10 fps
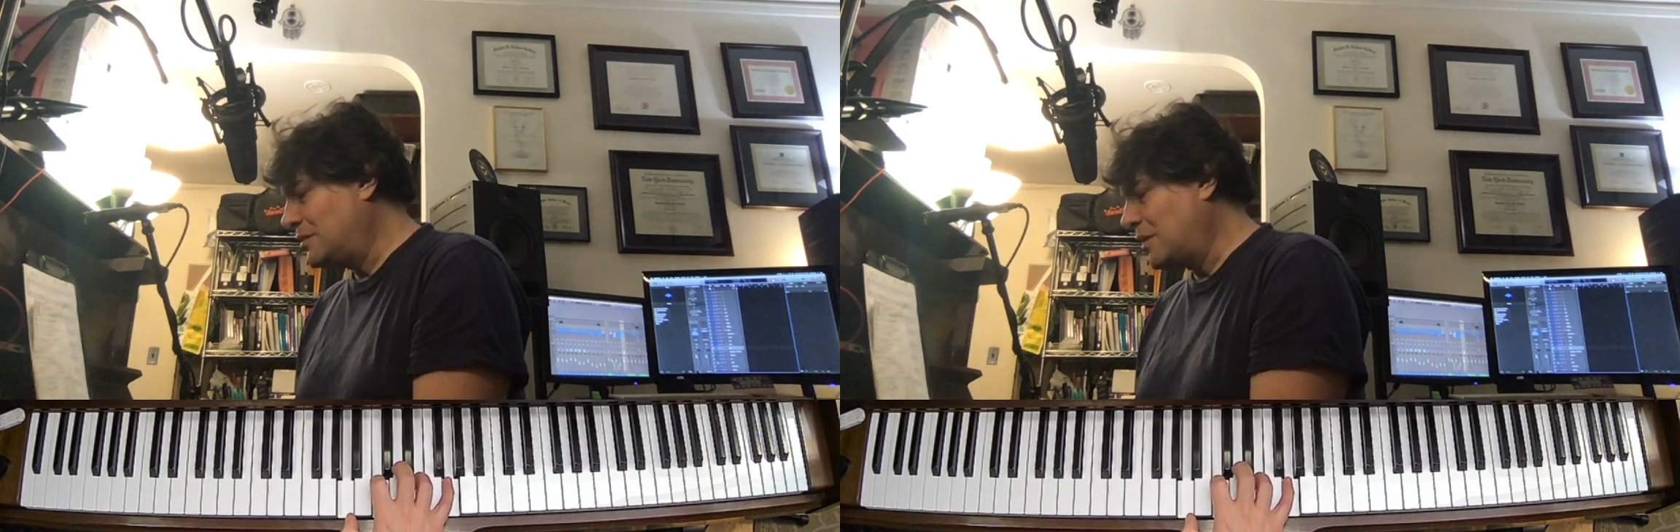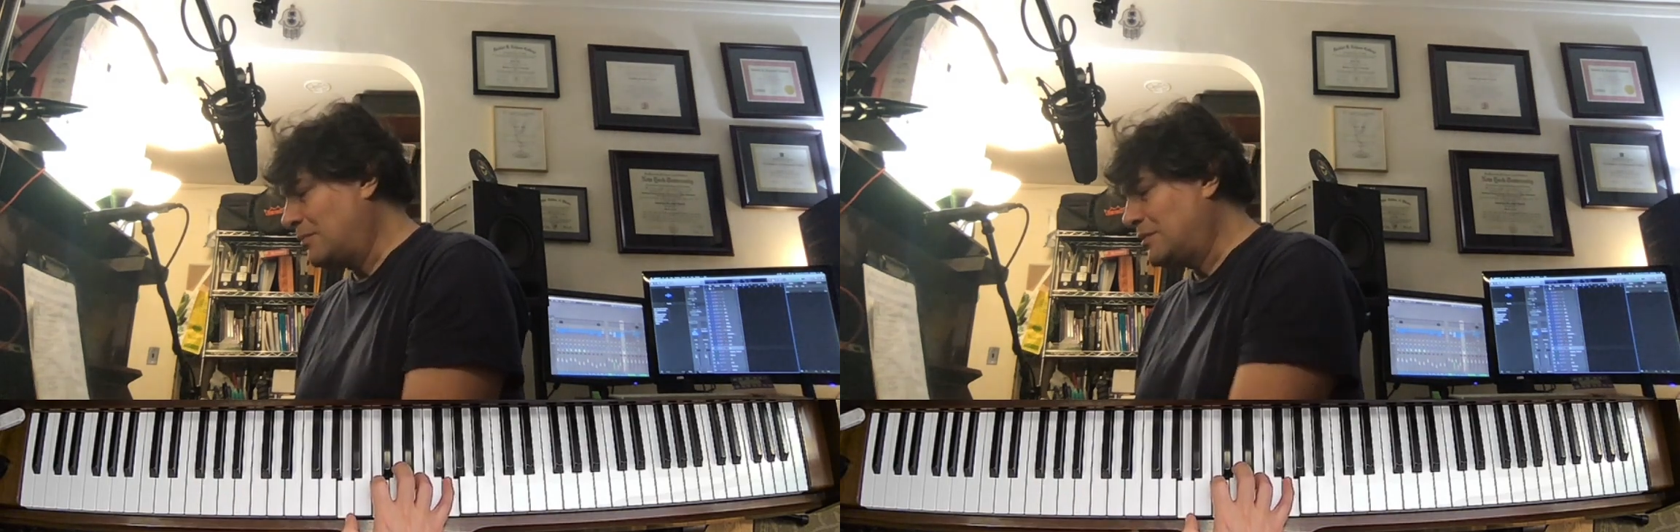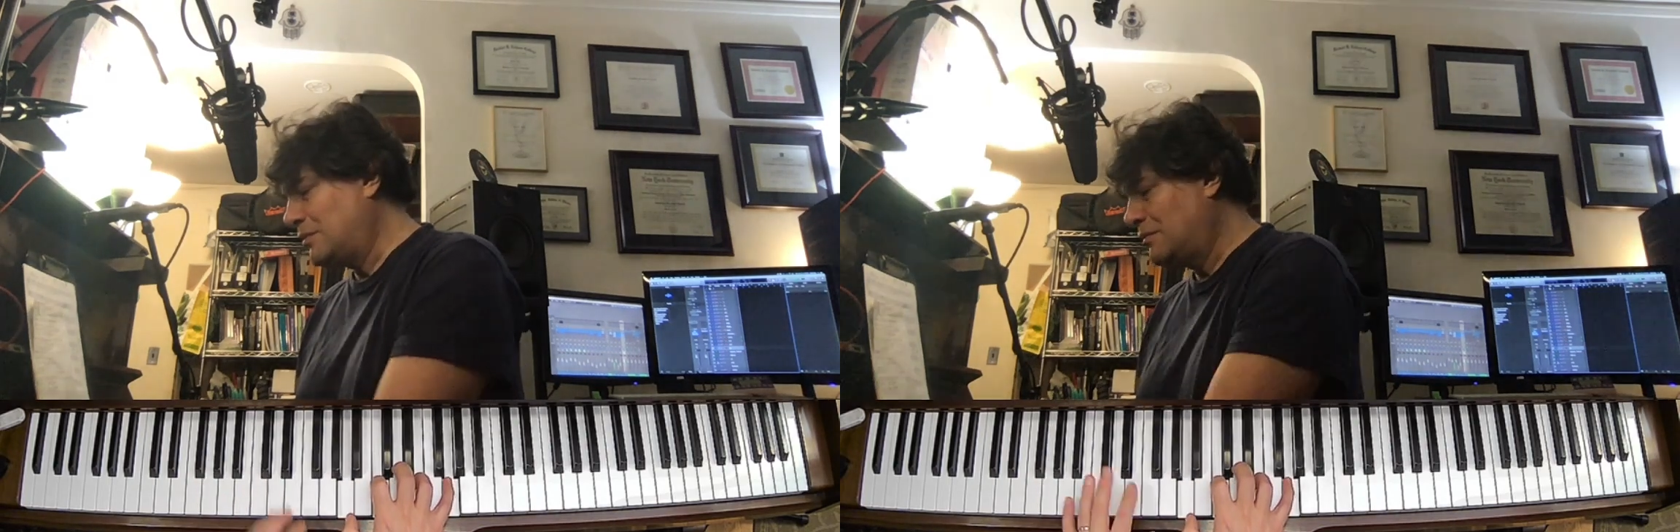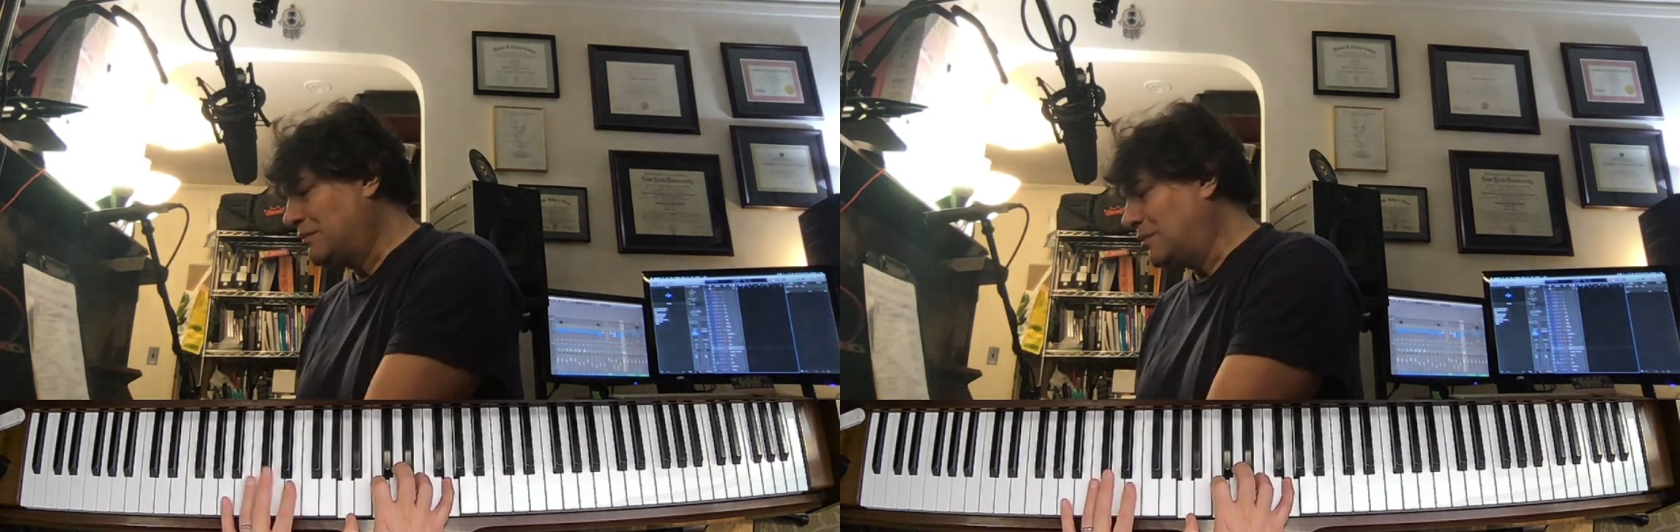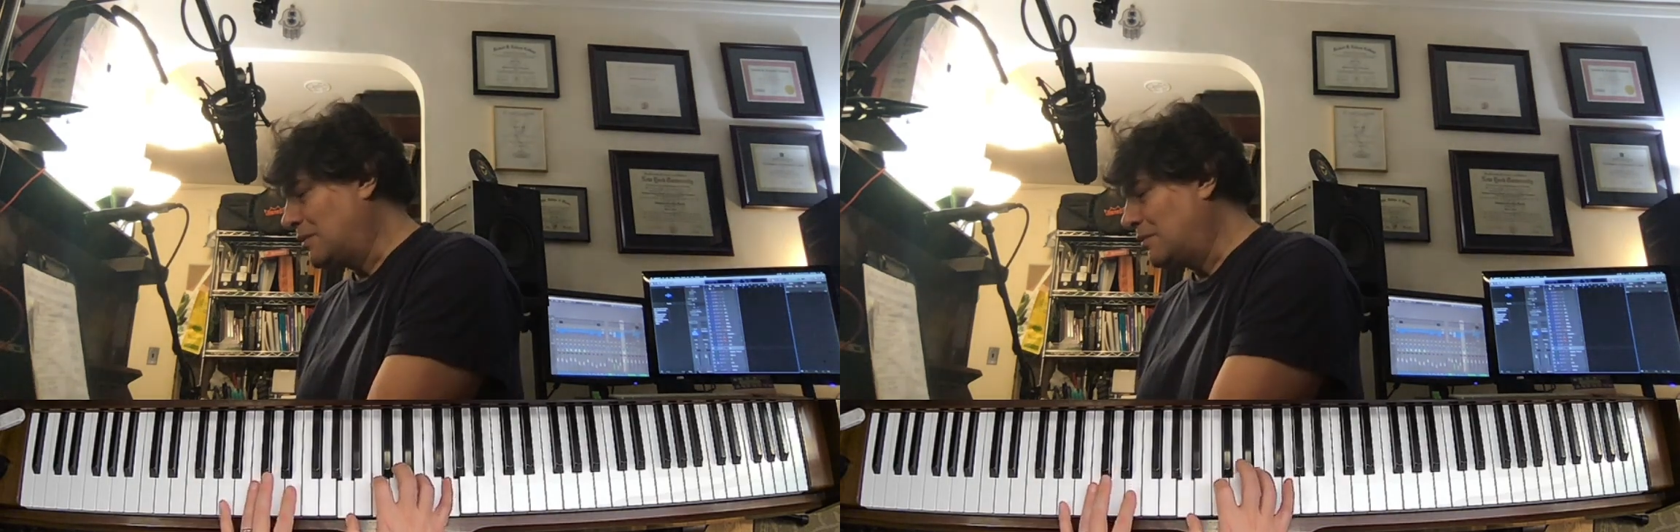drop 2 and
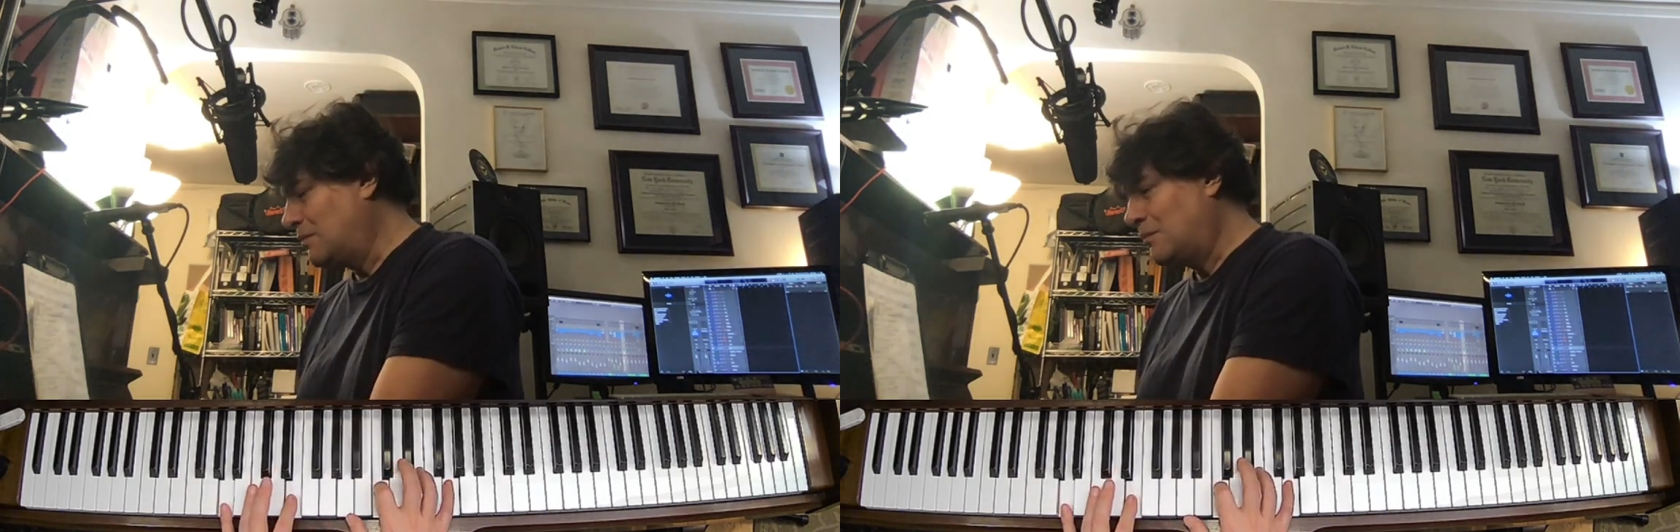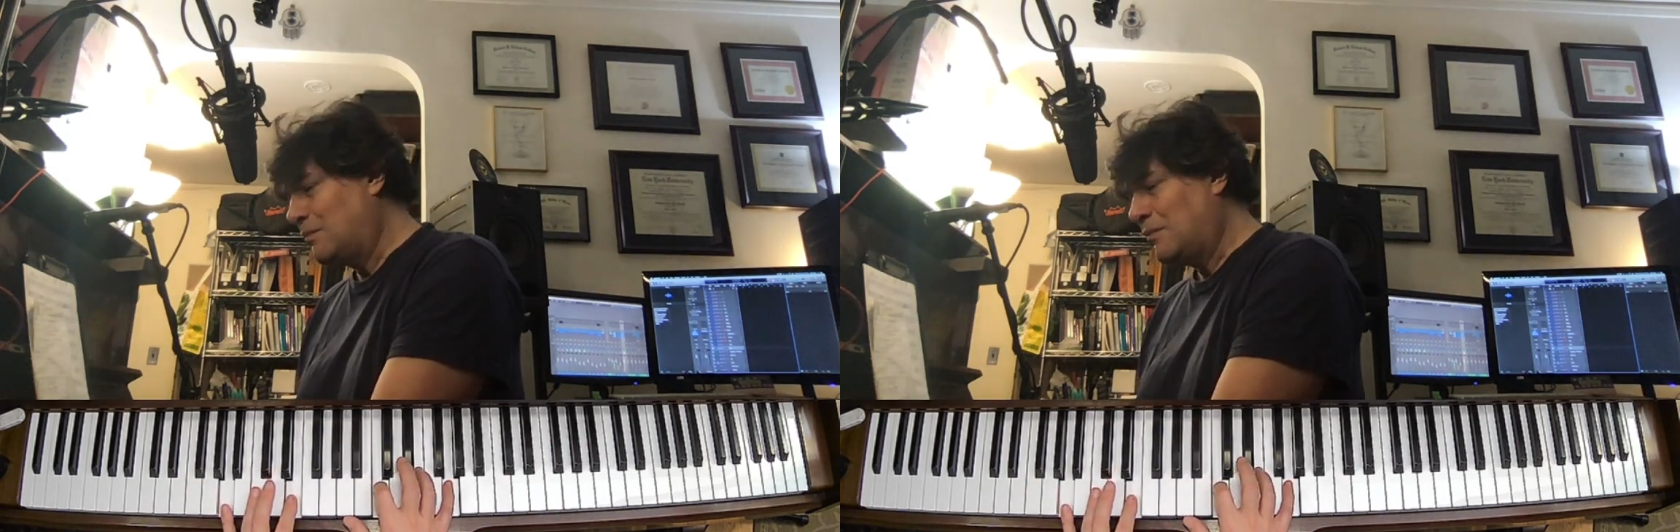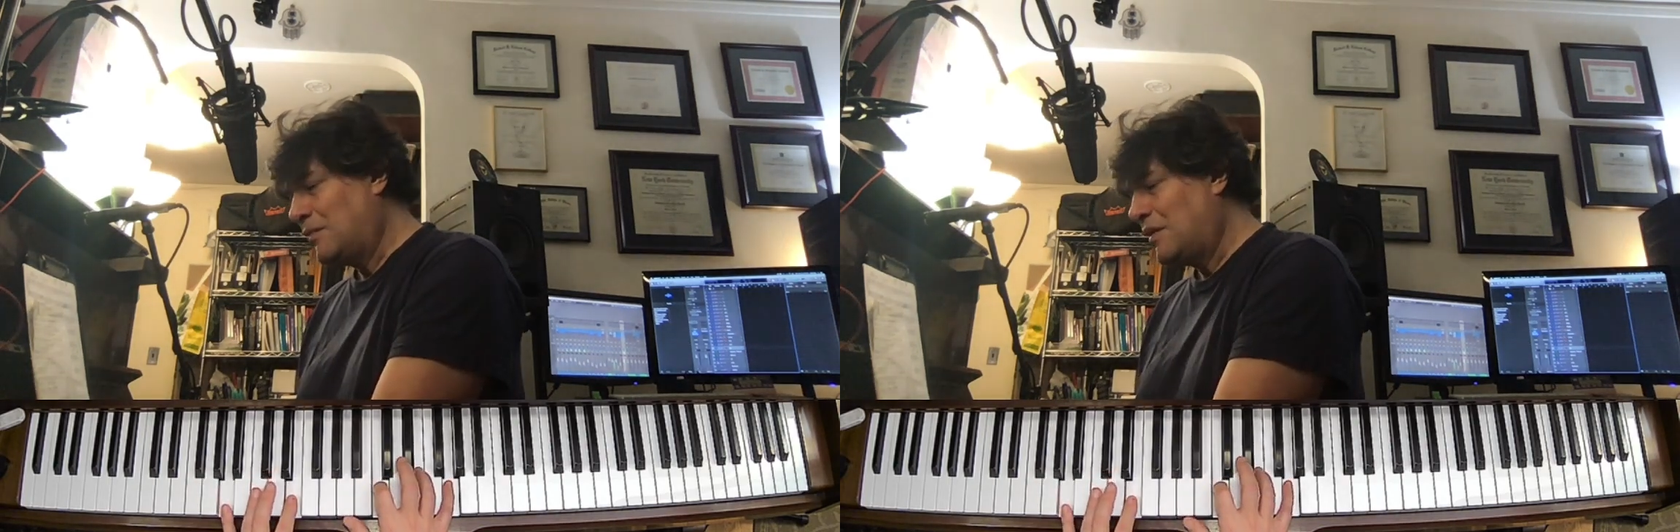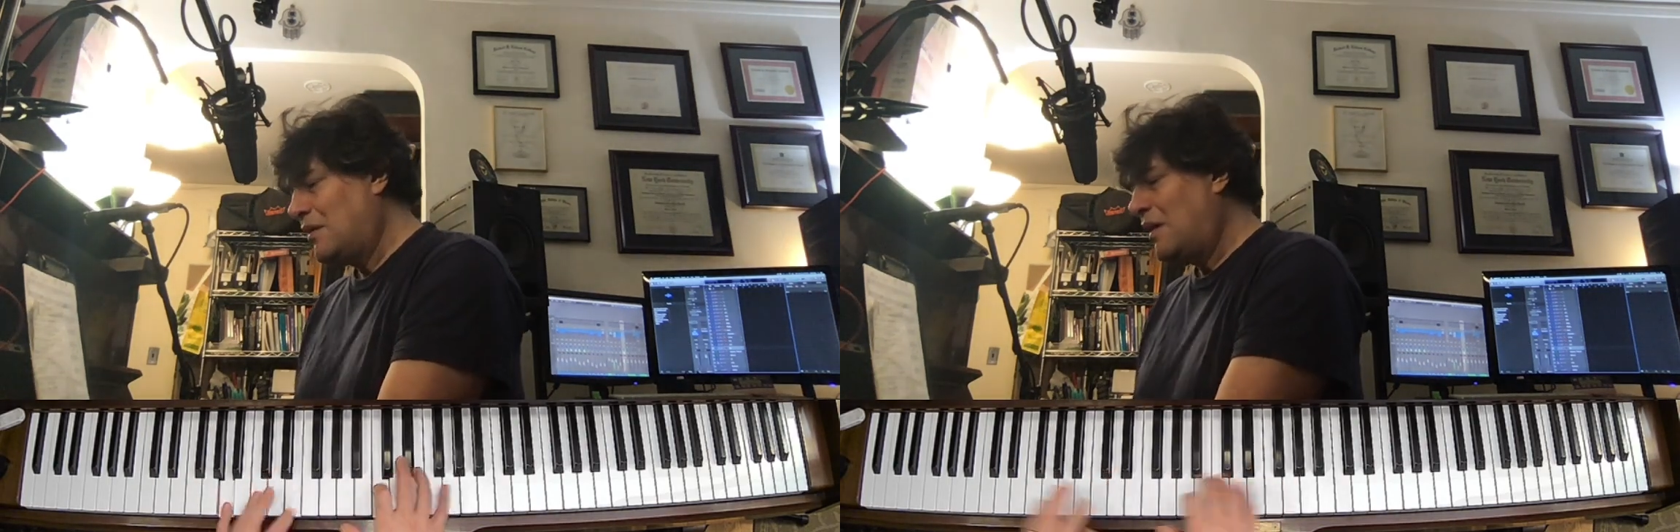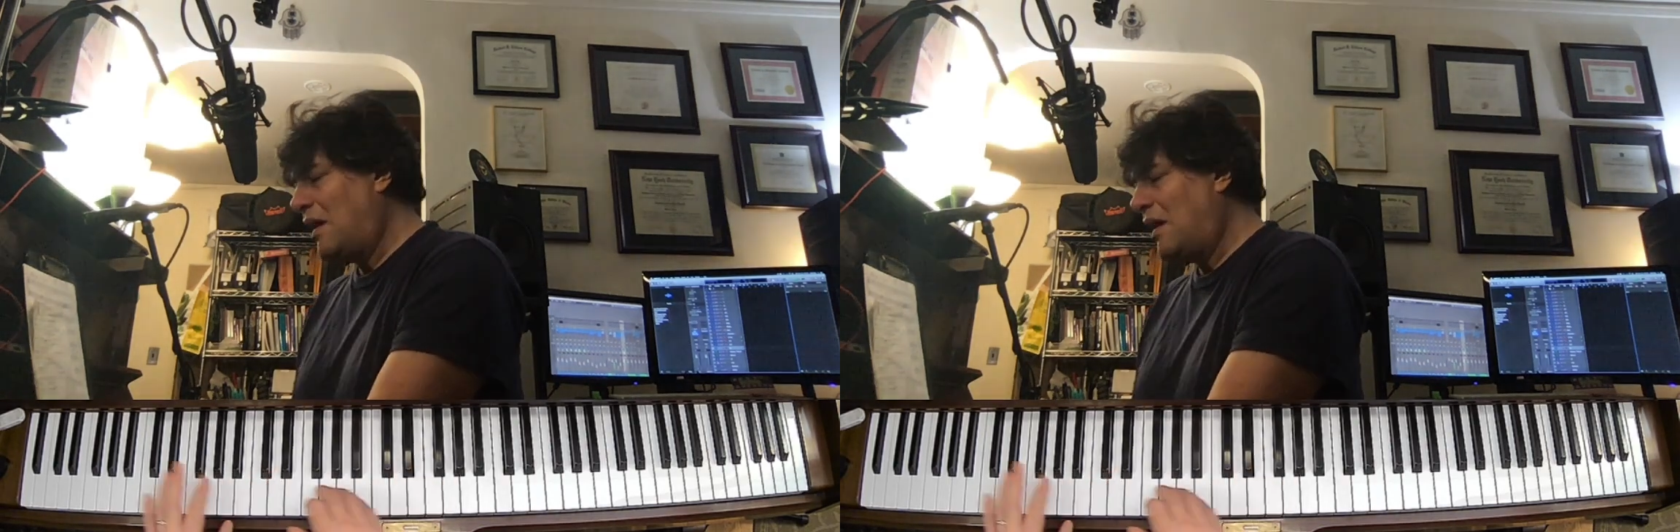4.